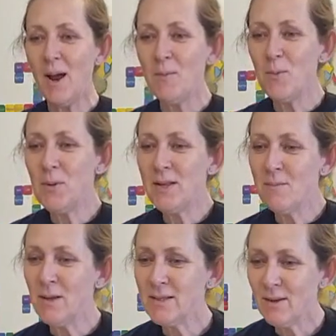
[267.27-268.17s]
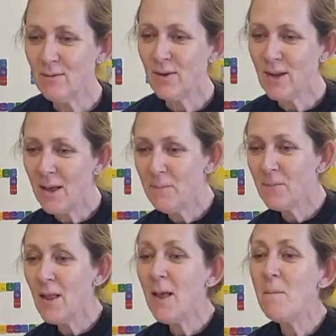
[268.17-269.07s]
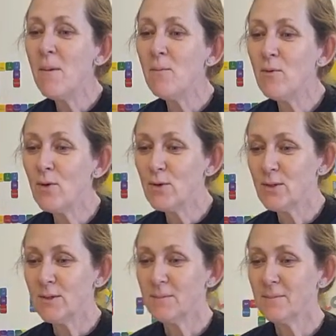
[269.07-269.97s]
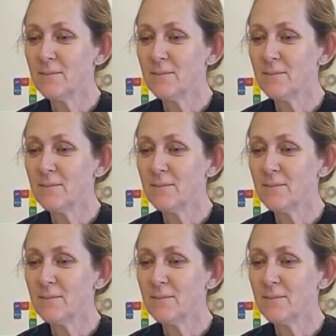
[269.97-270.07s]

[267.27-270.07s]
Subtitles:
I'm repeating myself, okay? Memory verse.